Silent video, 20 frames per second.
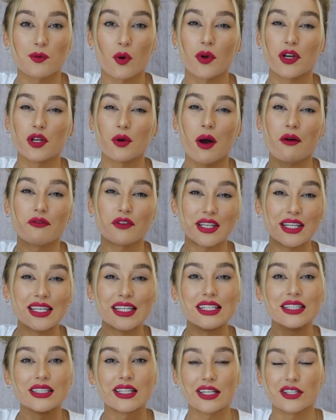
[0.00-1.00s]
But when you have a
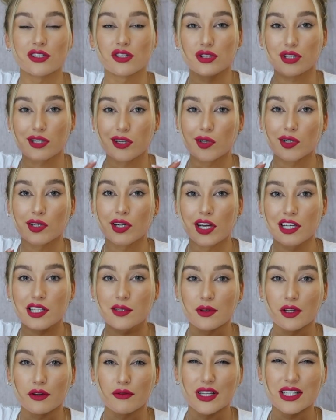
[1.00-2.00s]
heel, they just look
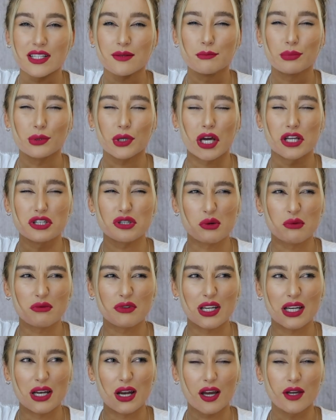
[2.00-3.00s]
nice and they're risen. But I don't
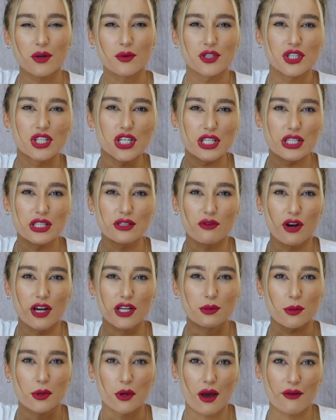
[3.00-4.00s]
really like when jeans
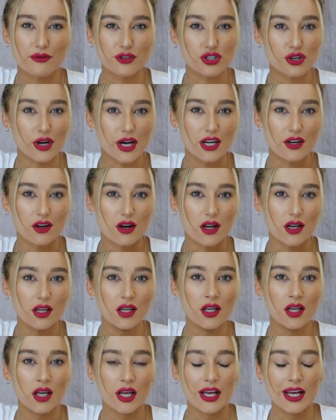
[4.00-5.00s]
rise when you have a trainer
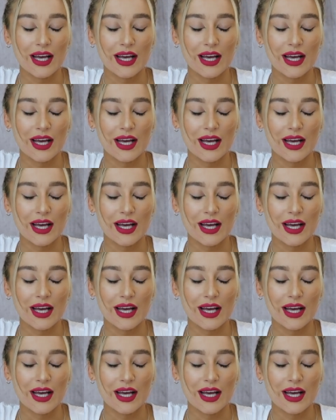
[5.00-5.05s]
on.